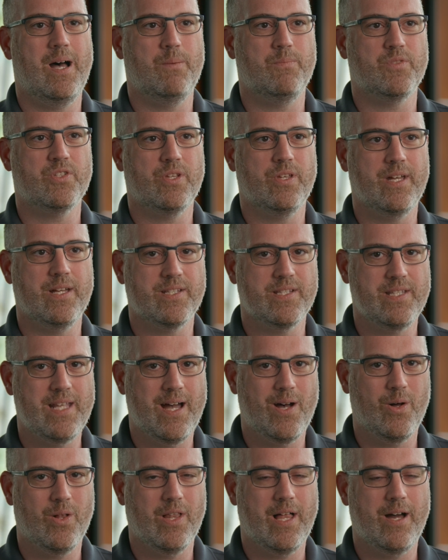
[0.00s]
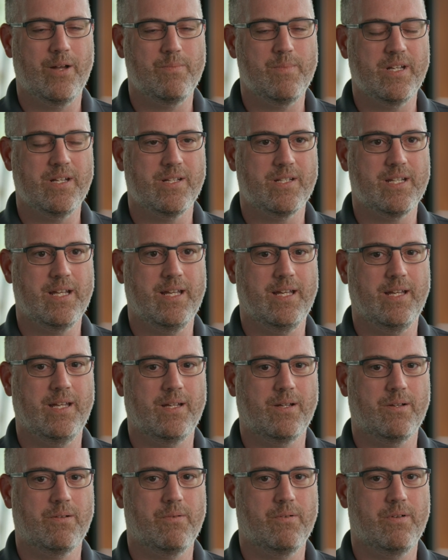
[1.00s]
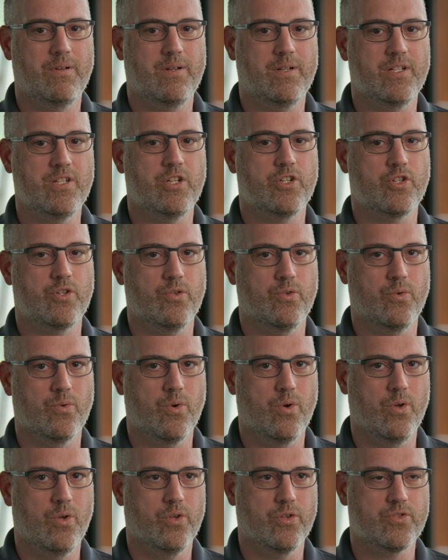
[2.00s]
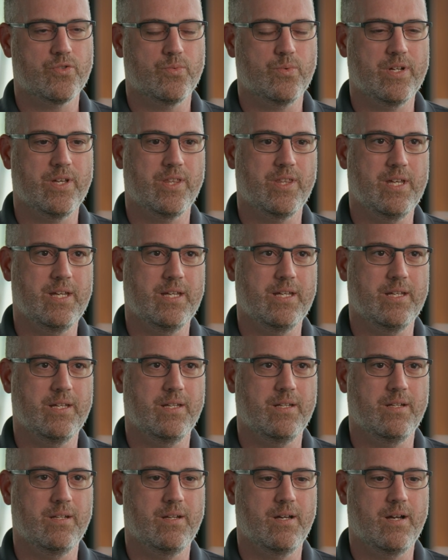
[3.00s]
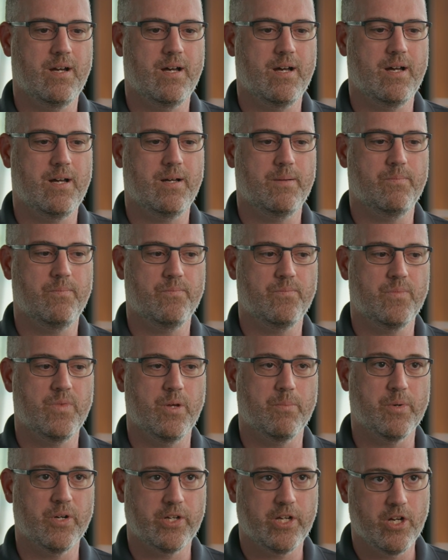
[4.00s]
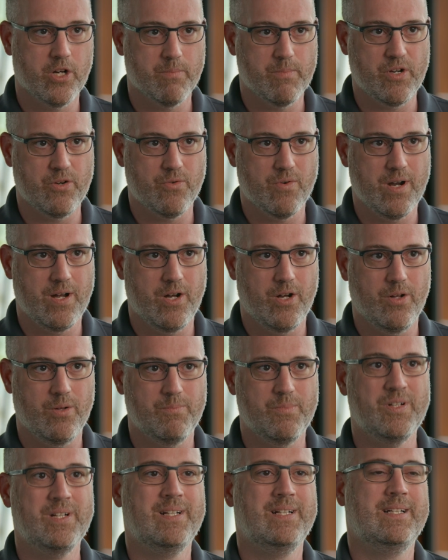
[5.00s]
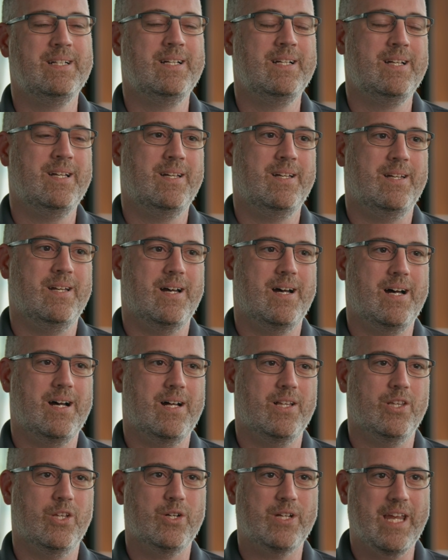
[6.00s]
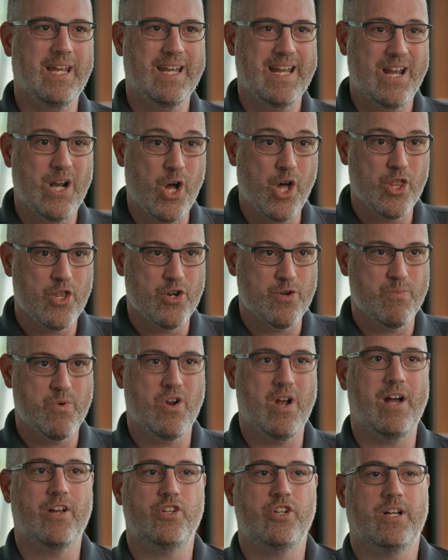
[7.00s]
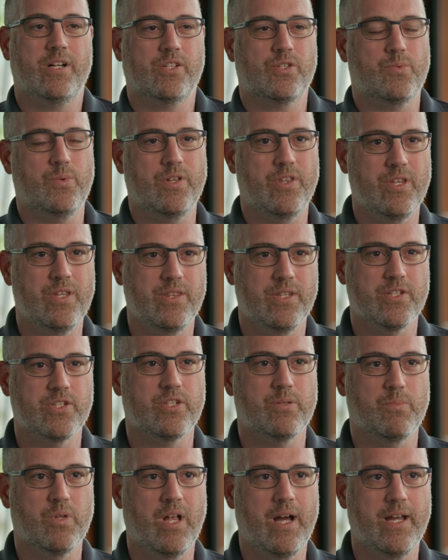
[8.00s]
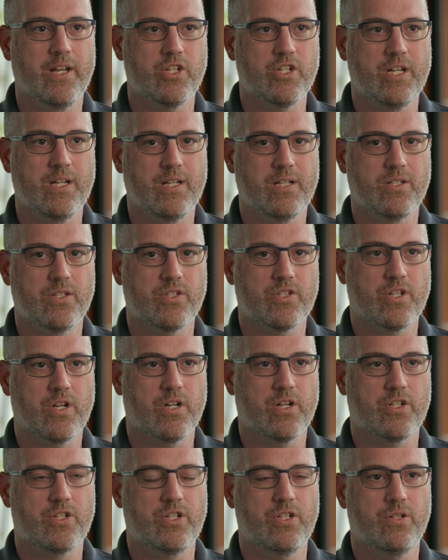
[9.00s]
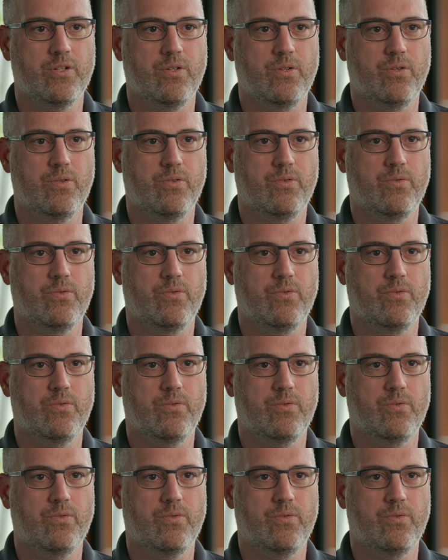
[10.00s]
So that's now allowed me to take additional roles within the procurement realm, looking at other projects within the supply chain, and start to